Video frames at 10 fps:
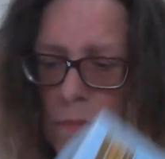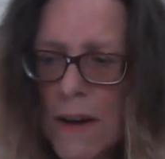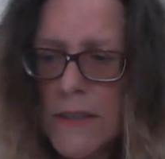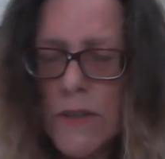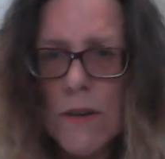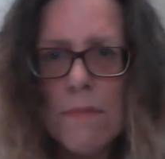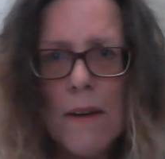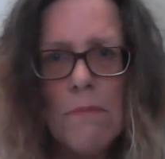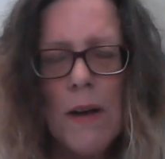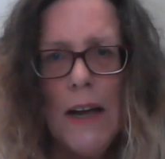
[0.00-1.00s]
must
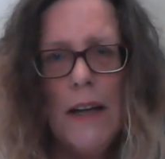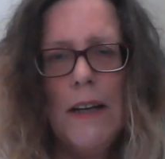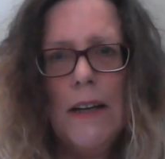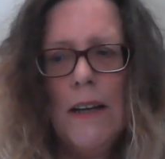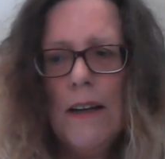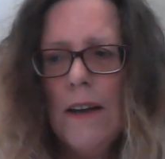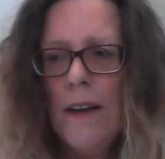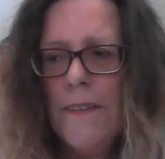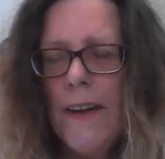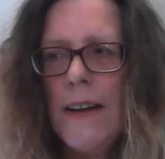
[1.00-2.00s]
remember
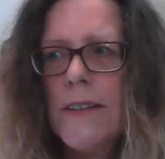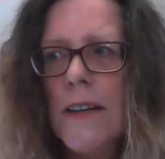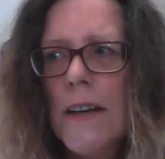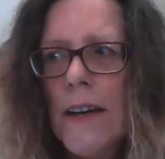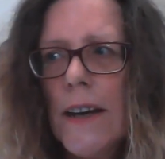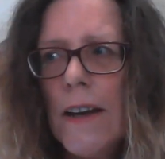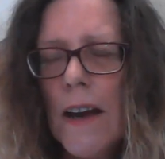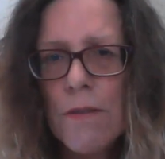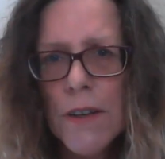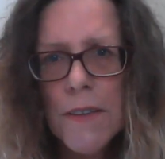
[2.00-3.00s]
that in
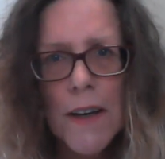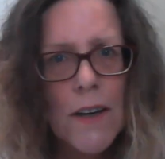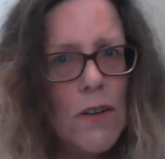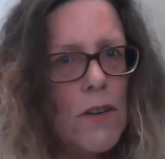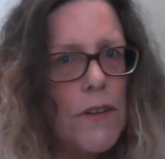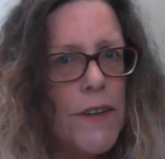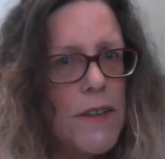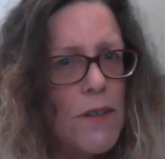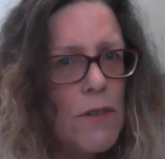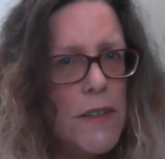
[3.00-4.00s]
everything good,
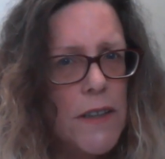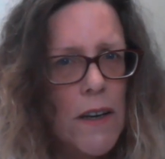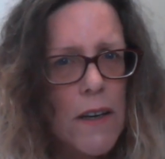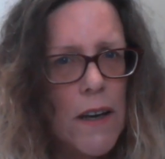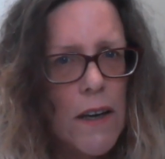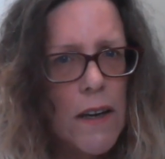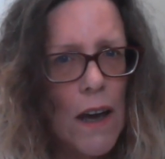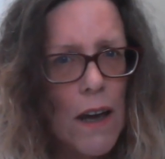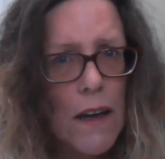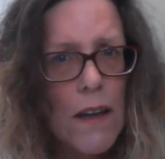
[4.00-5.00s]
there's always that yin
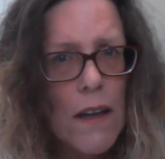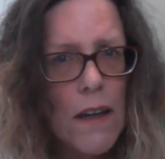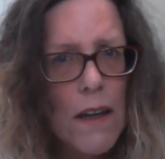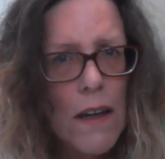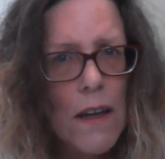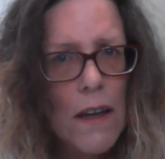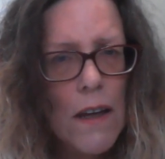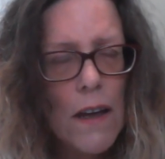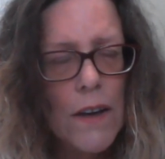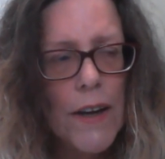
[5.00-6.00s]
yang,
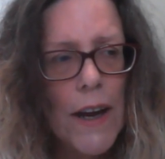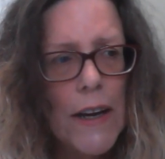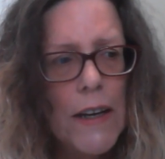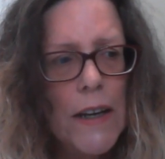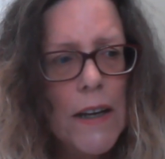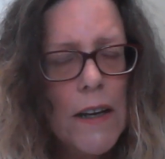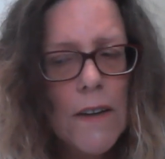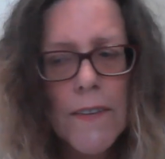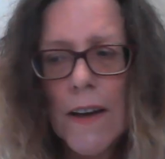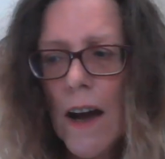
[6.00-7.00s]
okay?
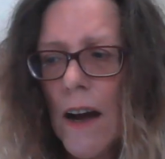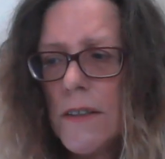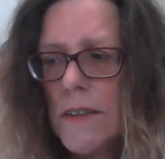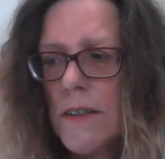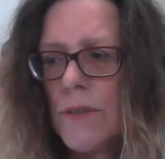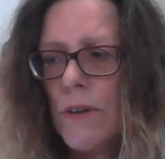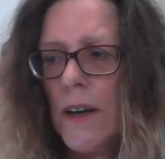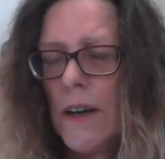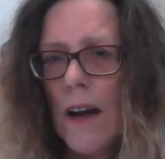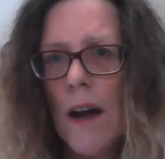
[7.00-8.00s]
The cards this
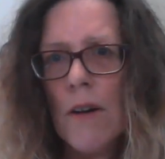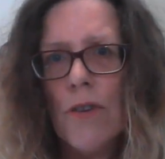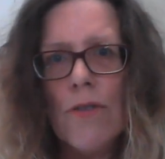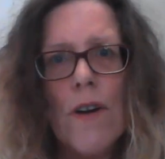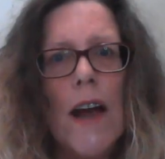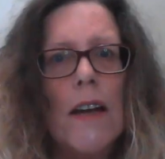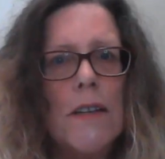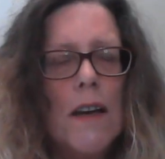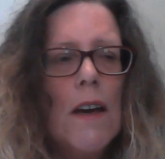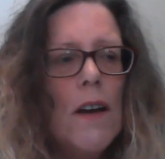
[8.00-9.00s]
week are
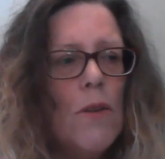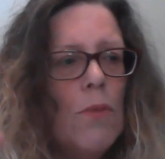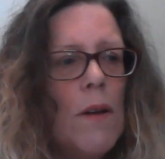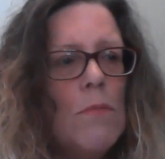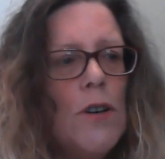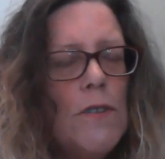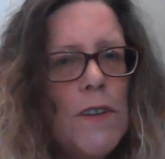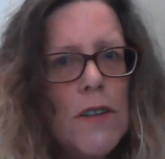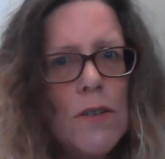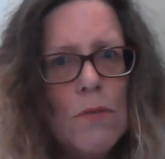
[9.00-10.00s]
great. We're
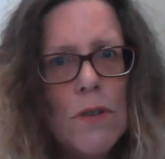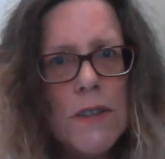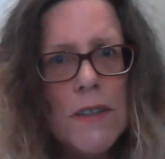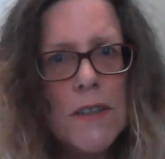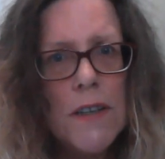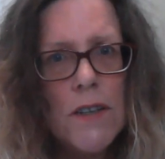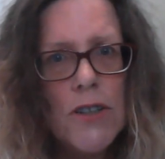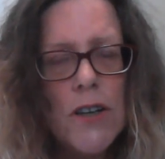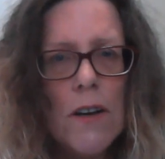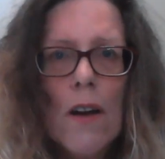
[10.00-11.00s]
moving towards
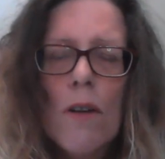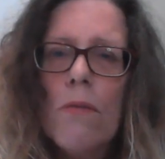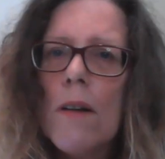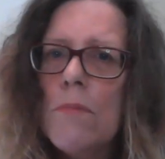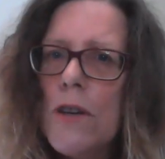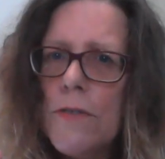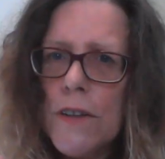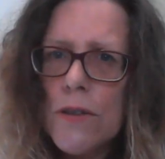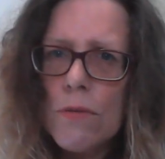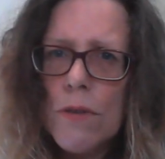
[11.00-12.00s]
ascension. We're
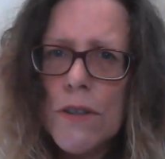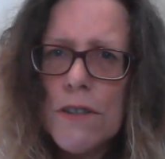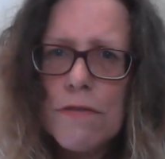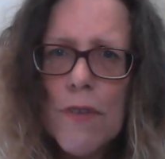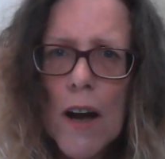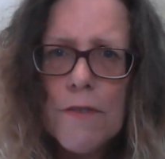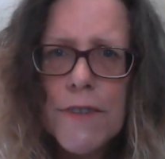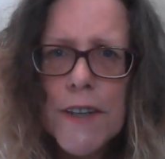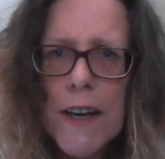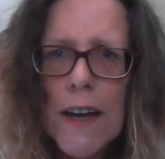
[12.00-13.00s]
moving towards the five
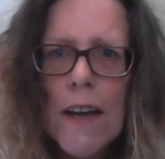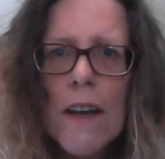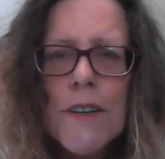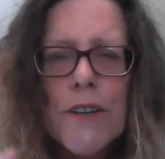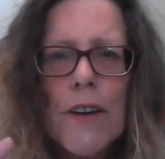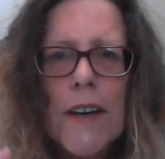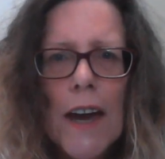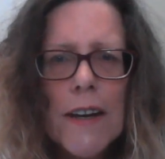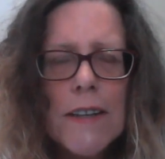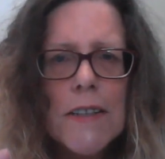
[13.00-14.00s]
D, so
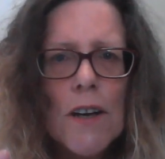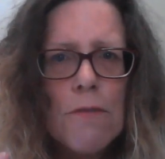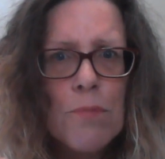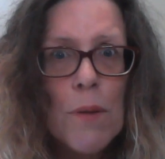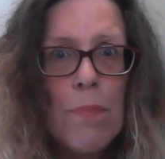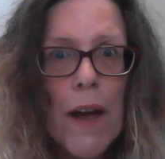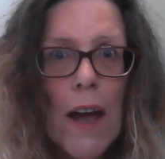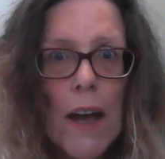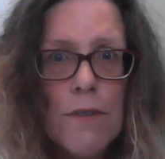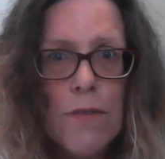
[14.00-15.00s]
get yourself
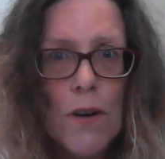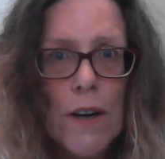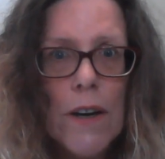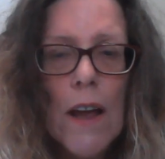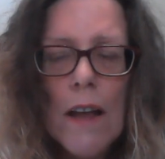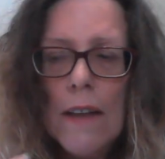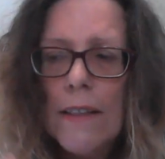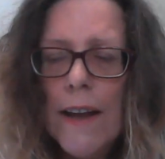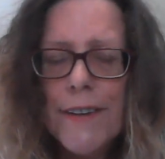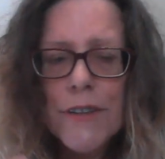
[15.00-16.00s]
prepared for it.
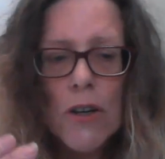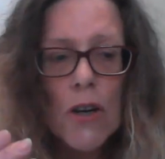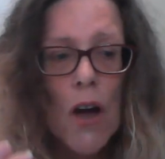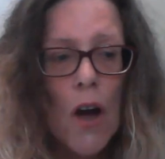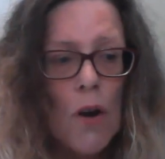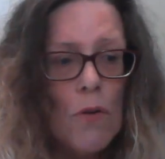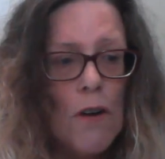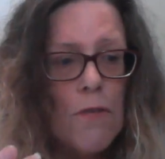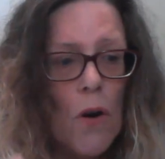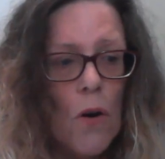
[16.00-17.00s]
Let go
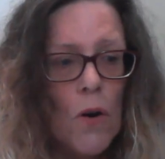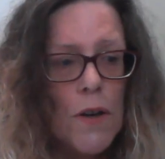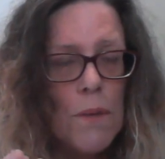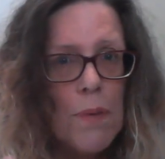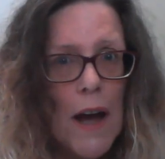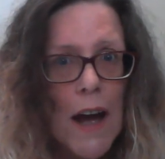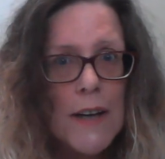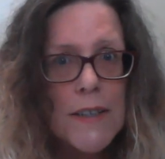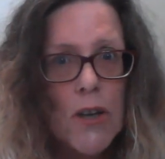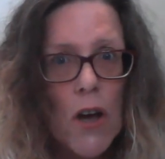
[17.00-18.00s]
of all your
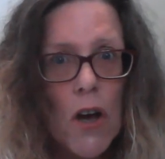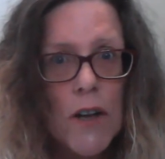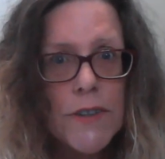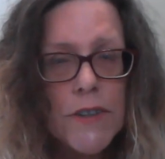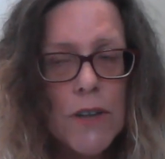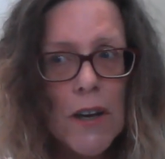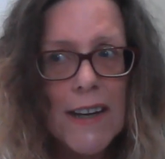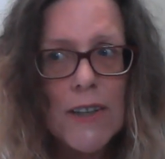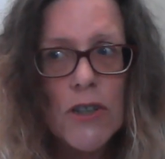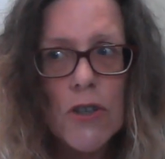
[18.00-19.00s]
past hurts, your
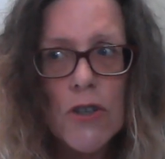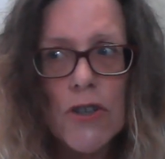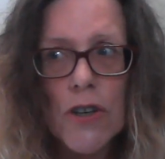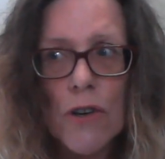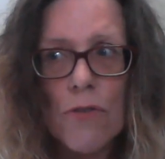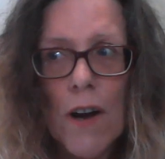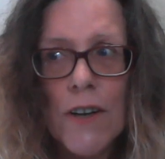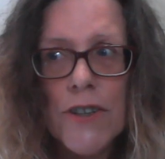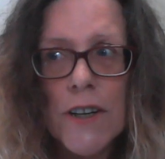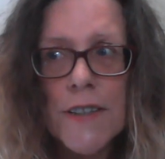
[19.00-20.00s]
issues, your
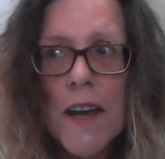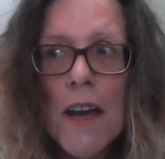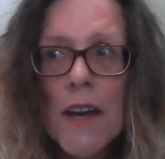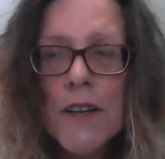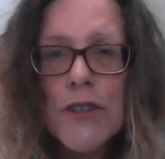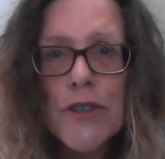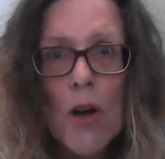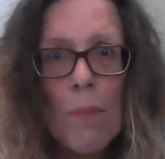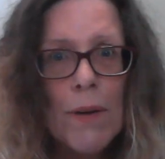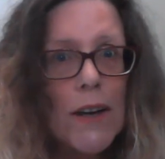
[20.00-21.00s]
grudges.
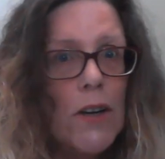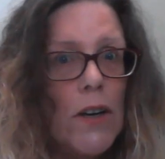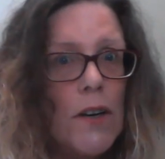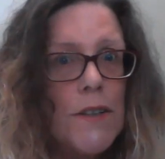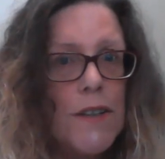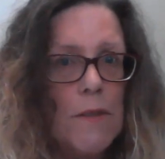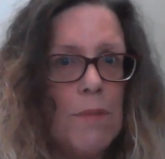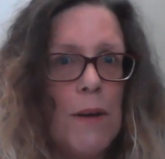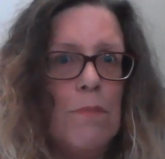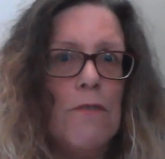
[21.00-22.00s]
Stop accusing
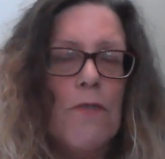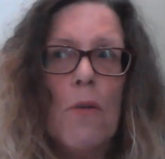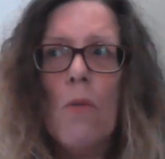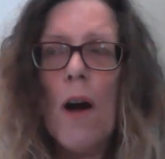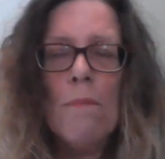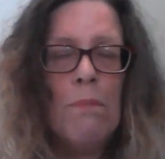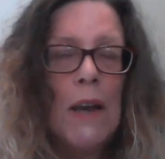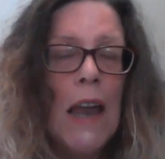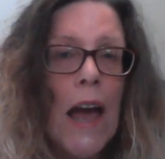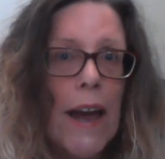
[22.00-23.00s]
people for what and
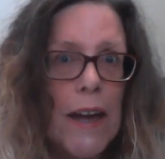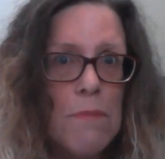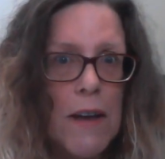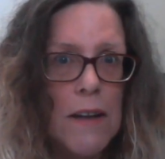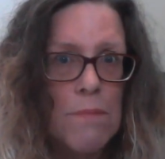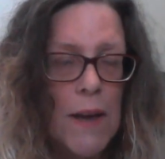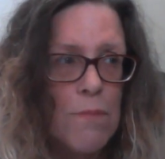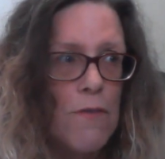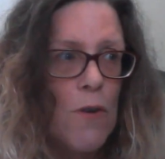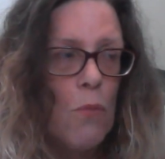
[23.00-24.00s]
blaming
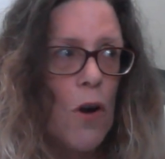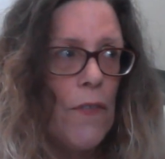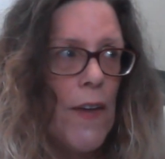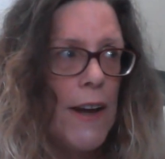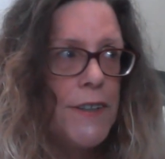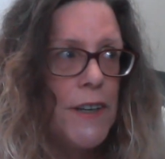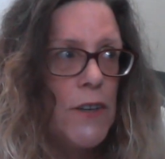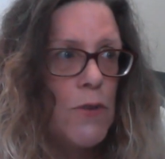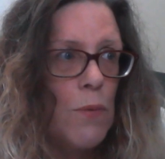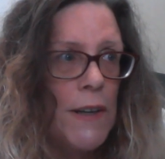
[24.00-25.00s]
people for what they
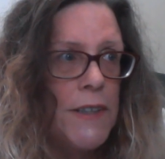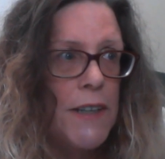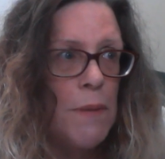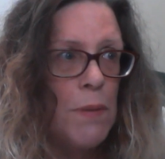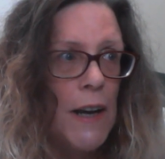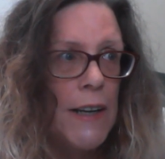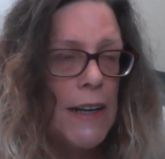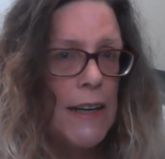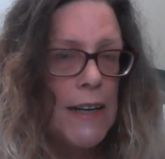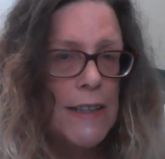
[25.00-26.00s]
did twenty bloody
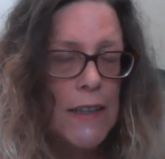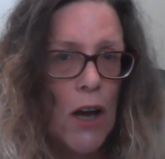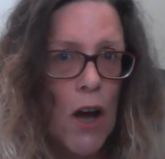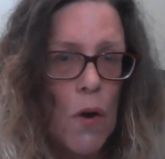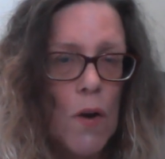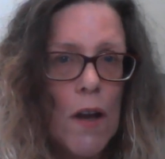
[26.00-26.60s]
years ago.